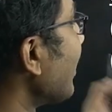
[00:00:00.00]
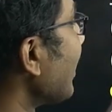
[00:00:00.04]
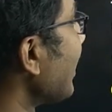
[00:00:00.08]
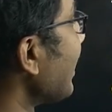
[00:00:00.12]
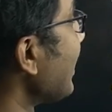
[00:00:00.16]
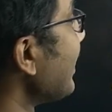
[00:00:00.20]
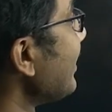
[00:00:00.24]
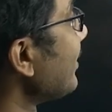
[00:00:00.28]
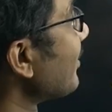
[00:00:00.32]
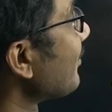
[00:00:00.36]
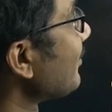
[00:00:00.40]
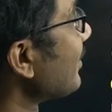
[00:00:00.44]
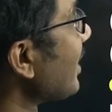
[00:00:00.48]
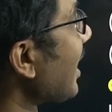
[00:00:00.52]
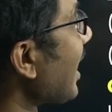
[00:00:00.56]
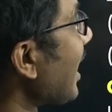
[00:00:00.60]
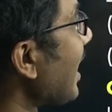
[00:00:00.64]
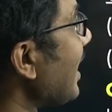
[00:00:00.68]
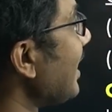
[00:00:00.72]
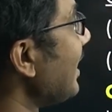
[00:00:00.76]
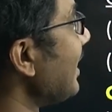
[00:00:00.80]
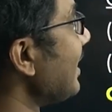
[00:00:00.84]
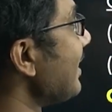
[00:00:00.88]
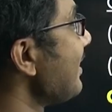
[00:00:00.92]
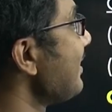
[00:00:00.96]
length of the eye
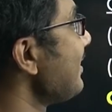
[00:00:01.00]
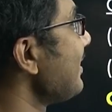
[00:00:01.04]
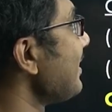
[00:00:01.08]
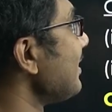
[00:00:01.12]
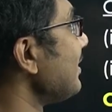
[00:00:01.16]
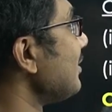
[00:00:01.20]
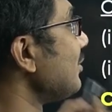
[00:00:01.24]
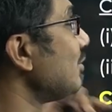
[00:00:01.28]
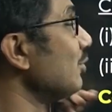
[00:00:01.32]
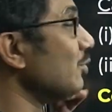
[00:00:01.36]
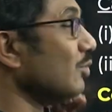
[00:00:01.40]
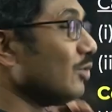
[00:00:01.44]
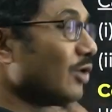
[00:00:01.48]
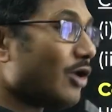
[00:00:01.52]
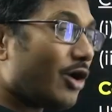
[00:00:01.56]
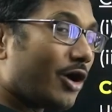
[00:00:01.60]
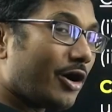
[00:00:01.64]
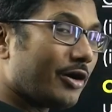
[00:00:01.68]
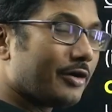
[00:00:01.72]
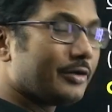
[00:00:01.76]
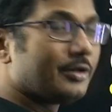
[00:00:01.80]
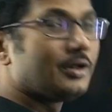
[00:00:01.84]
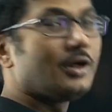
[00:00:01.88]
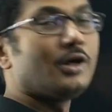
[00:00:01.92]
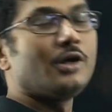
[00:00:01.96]
lens is too
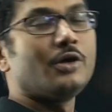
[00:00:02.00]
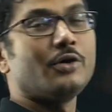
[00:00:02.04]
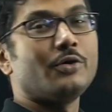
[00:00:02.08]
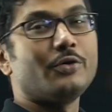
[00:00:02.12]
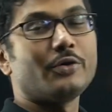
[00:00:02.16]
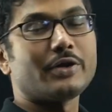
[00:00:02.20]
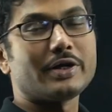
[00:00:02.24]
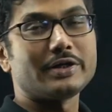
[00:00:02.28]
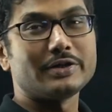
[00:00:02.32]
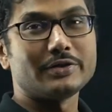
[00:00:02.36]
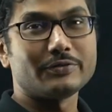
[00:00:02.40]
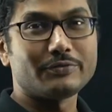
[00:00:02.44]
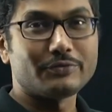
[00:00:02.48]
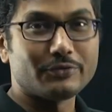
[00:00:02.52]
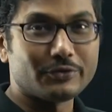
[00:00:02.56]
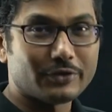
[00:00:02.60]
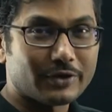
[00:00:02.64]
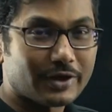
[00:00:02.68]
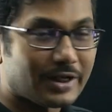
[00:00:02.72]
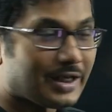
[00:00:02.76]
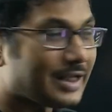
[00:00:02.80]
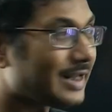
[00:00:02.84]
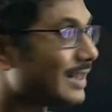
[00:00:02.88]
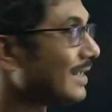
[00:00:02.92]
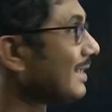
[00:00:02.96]
long. Okay, the
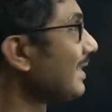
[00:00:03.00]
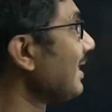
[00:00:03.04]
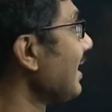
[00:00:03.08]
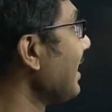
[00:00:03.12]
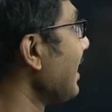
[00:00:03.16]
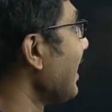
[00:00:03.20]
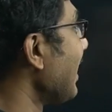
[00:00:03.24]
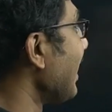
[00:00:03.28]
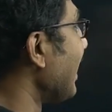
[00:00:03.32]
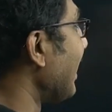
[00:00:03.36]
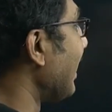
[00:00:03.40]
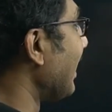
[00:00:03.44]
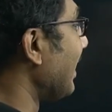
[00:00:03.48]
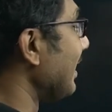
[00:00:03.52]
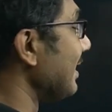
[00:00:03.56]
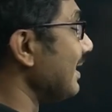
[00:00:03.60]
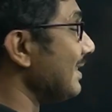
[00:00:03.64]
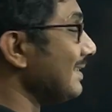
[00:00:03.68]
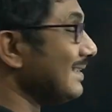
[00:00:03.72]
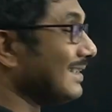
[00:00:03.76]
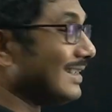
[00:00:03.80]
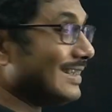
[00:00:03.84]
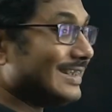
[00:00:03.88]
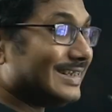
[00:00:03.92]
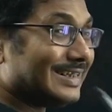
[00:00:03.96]
focal length
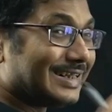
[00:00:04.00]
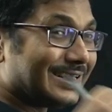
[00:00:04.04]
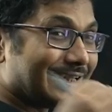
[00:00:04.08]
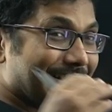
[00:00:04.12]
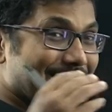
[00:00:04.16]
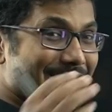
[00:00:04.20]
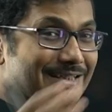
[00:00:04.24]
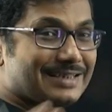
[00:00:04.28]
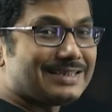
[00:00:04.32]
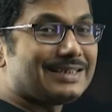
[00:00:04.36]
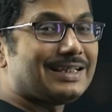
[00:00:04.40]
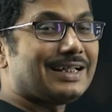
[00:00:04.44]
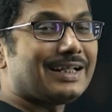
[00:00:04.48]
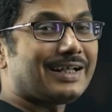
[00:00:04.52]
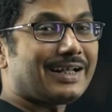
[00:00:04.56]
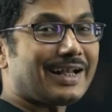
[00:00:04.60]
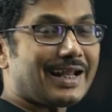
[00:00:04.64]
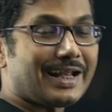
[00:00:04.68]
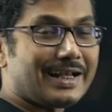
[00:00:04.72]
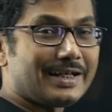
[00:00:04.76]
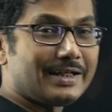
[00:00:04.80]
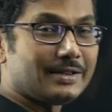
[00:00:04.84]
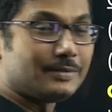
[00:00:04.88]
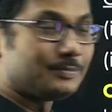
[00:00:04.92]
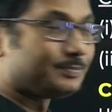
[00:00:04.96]
is increased,
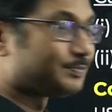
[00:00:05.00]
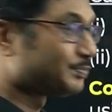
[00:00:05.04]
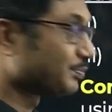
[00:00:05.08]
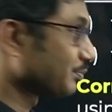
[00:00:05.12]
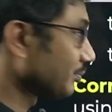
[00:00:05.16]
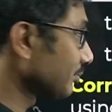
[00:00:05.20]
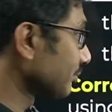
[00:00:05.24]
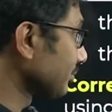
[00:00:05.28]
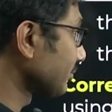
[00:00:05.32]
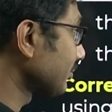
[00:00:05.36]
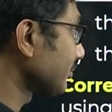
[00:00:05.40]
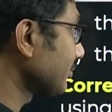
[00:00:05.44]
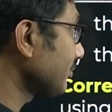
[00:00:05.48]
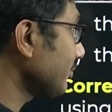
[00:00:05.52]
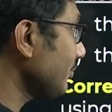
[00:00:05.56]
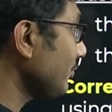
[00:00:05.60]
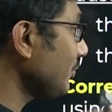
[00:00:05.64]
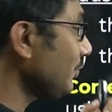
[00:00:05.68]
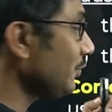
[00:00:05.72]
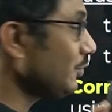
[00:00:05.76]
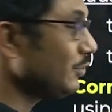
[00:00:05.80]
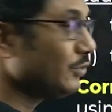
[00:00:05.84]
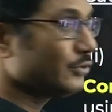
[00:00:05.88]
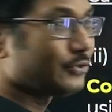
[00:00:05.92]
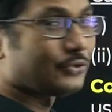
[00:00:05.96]
right?
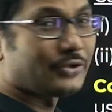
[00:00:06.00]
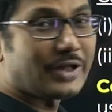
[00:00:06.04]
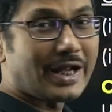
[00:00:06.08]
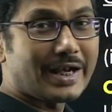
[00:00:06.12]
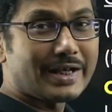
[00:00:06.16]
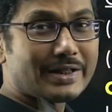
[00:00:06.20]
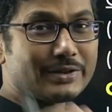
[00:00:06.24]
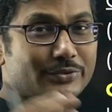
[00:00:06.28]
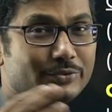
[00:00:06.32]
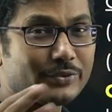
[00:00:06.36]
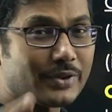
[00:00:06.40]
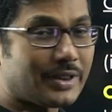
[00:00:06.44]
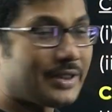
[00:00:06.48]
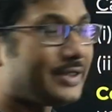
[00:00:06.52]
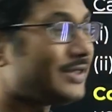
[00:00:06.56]
So that is one